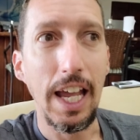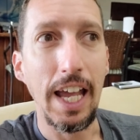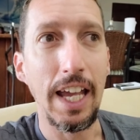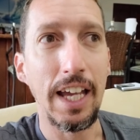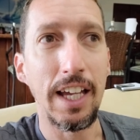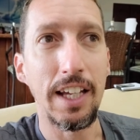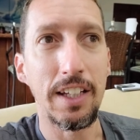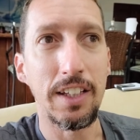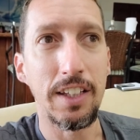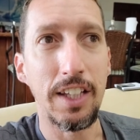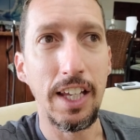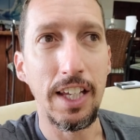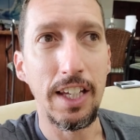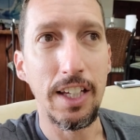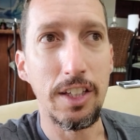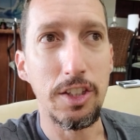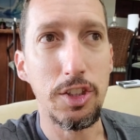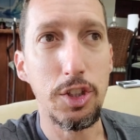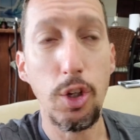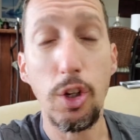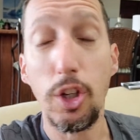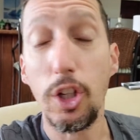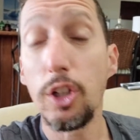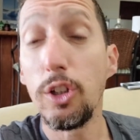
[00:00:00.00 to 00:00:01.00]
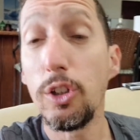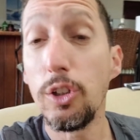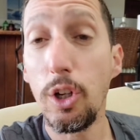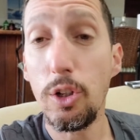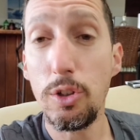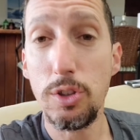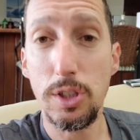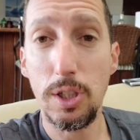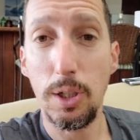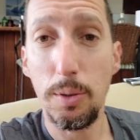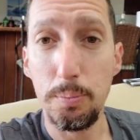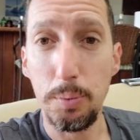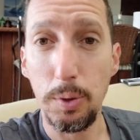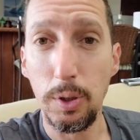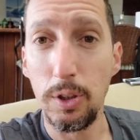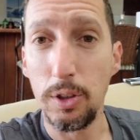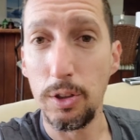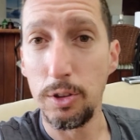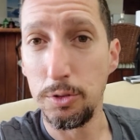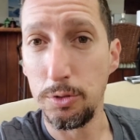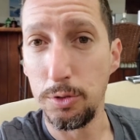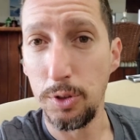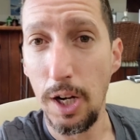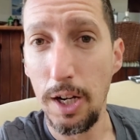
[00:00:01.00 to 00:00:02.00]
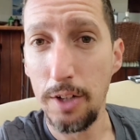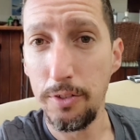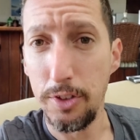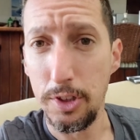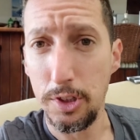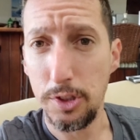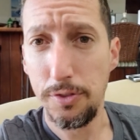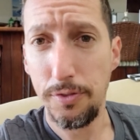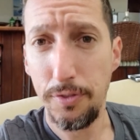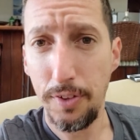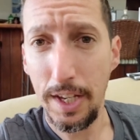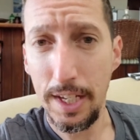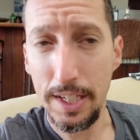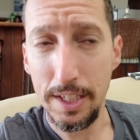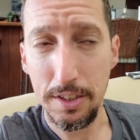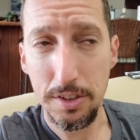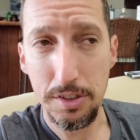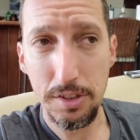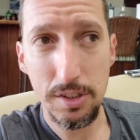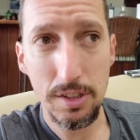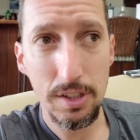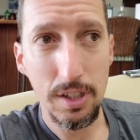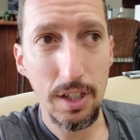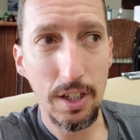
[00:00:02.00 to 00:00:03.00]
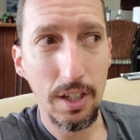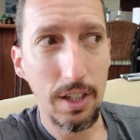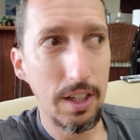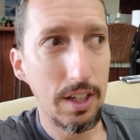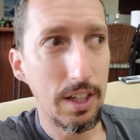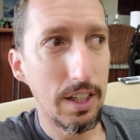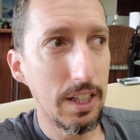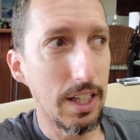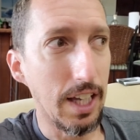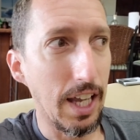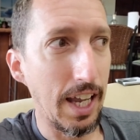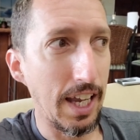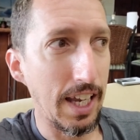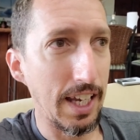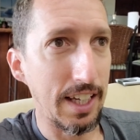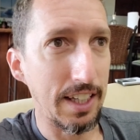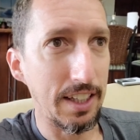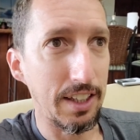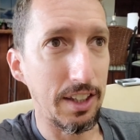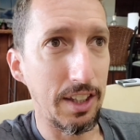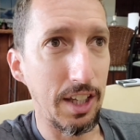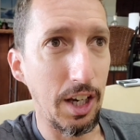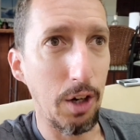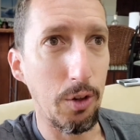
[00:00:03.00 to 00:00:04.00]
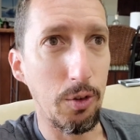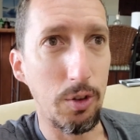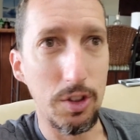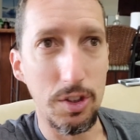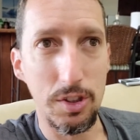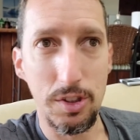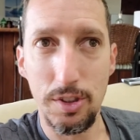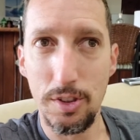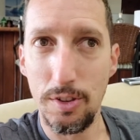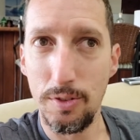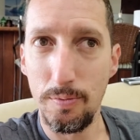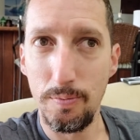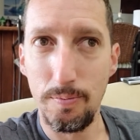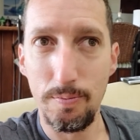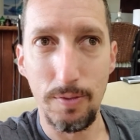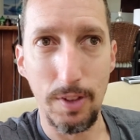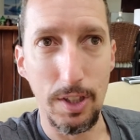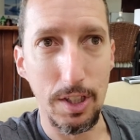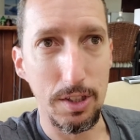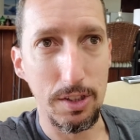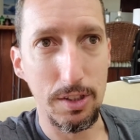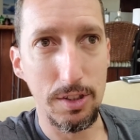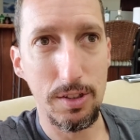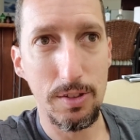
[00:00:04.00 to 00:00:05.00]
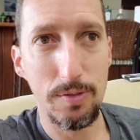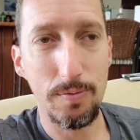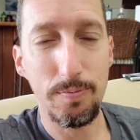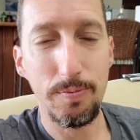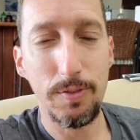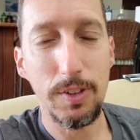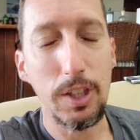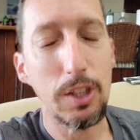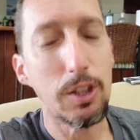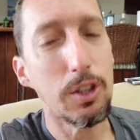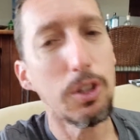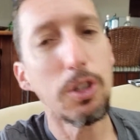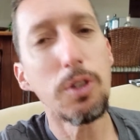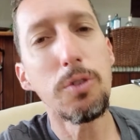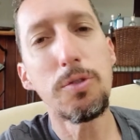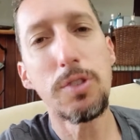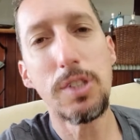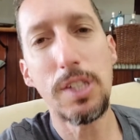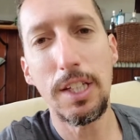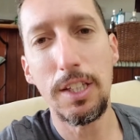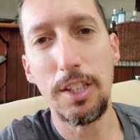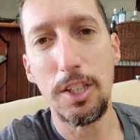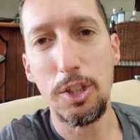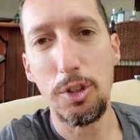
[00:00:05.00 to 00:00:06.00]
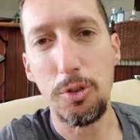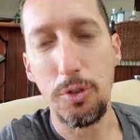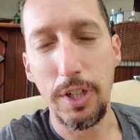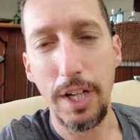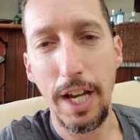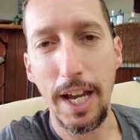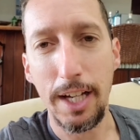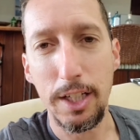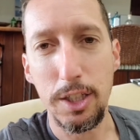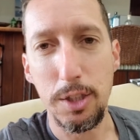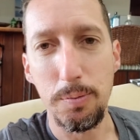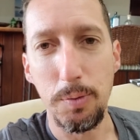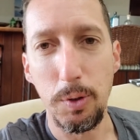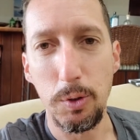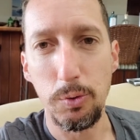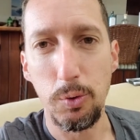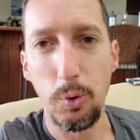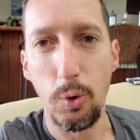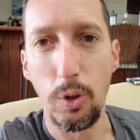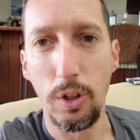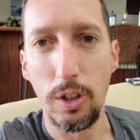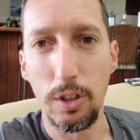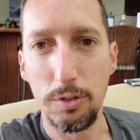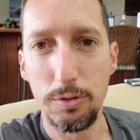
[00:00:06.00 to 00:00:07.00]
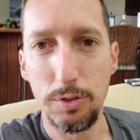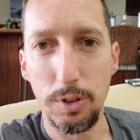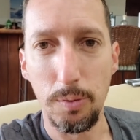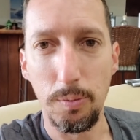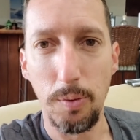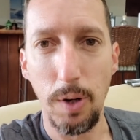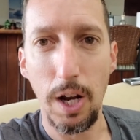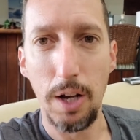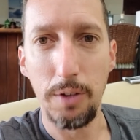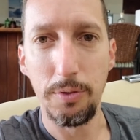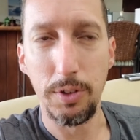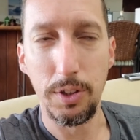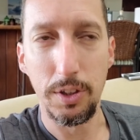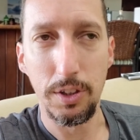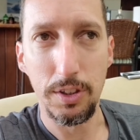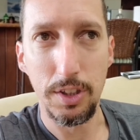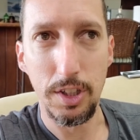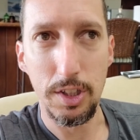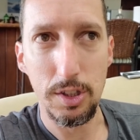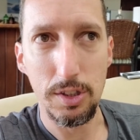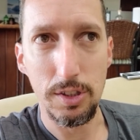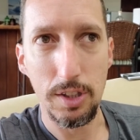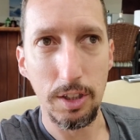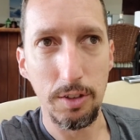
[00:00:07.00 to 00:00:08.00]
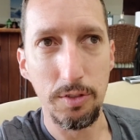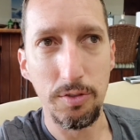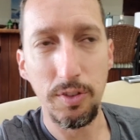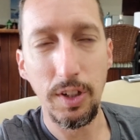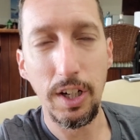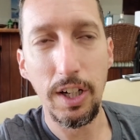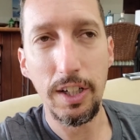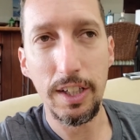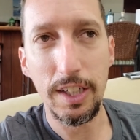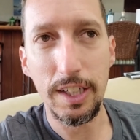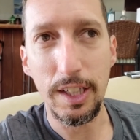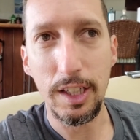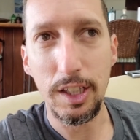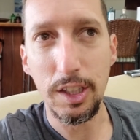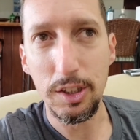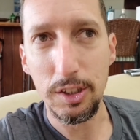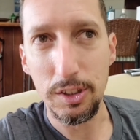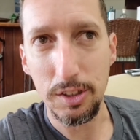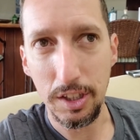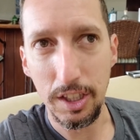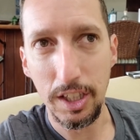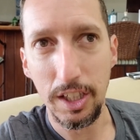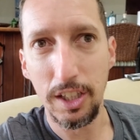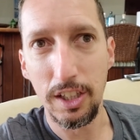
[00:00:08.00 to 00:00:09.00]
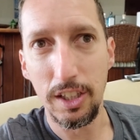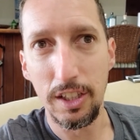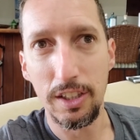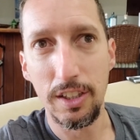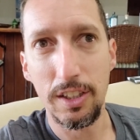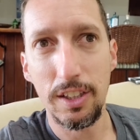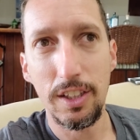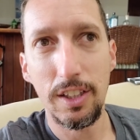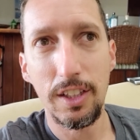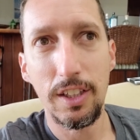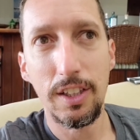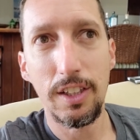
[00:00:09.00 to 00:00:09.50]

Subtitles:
And they showed a close-up of Rafa's face. And there was this, you've seen this reaction before from Rafa, this like very clear